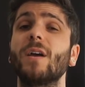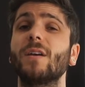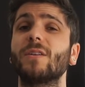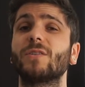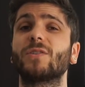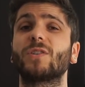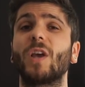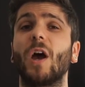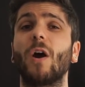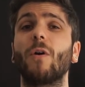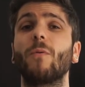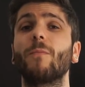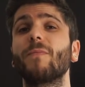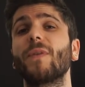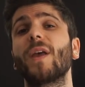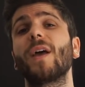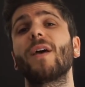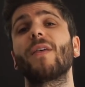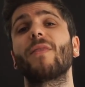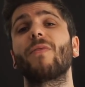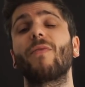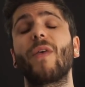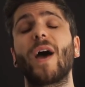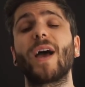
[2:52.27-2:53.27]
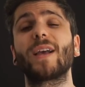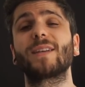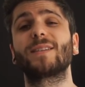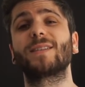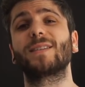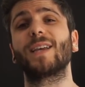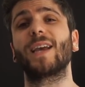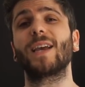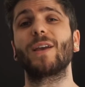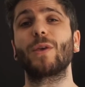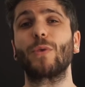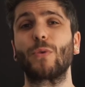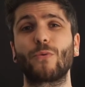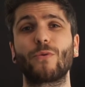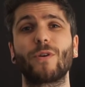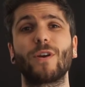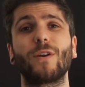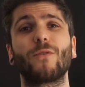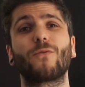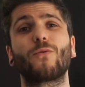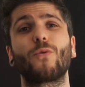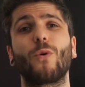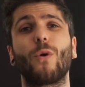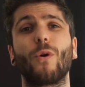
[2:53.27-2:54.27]
So that's day
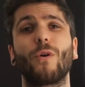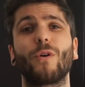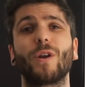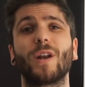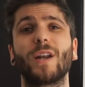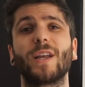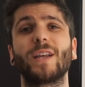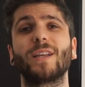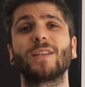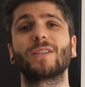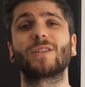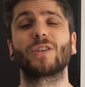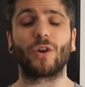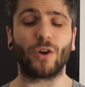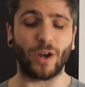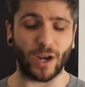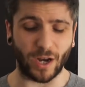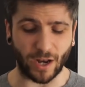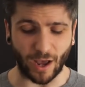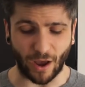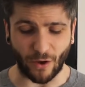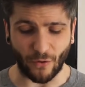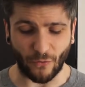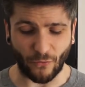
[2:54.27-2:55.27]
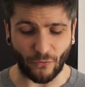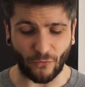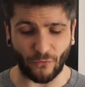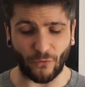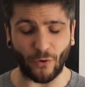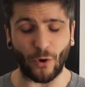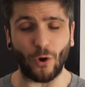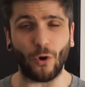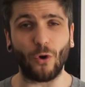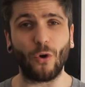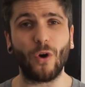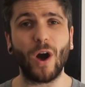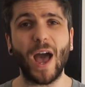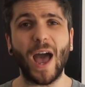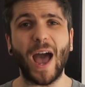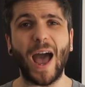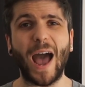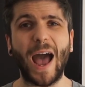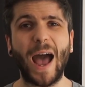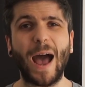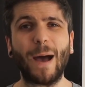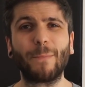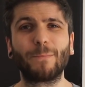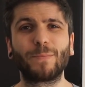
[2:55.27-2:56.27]
3 of QUARAN-LEAN sorted, a full
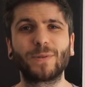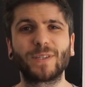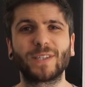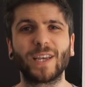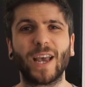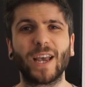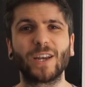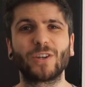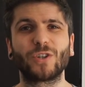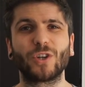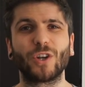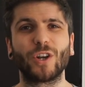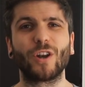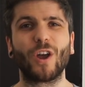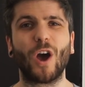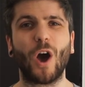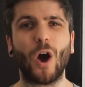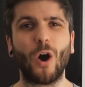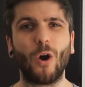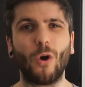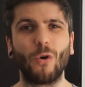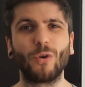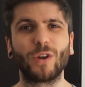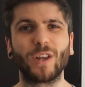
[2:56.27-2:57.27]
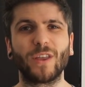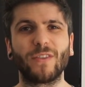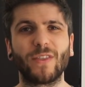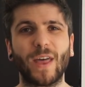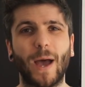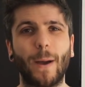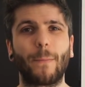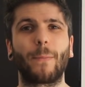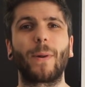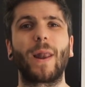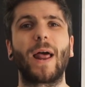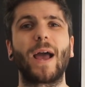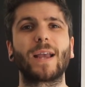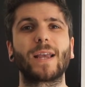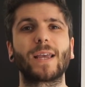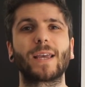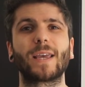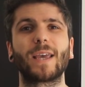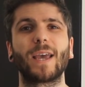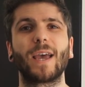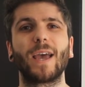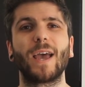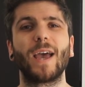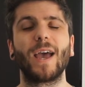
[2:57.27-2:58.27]
ab session holding that
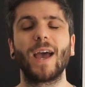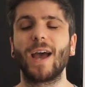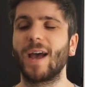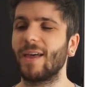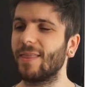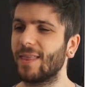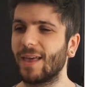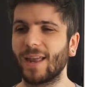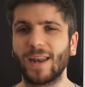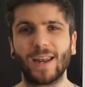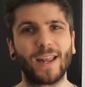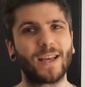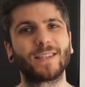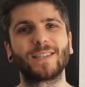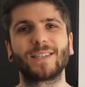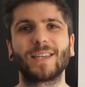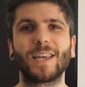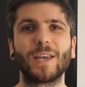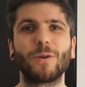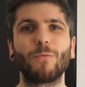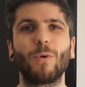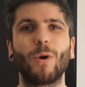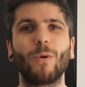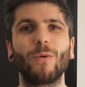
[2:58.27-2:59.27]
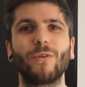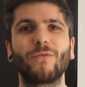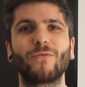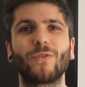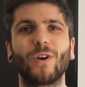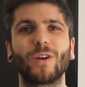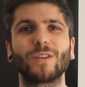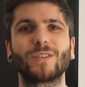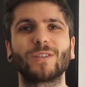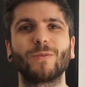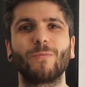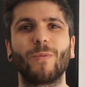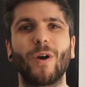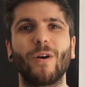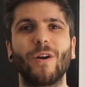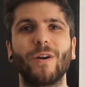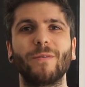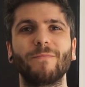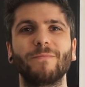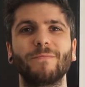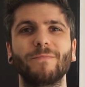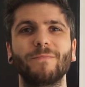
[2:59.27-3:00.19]
plank, and then let's see what we've got tomorrow.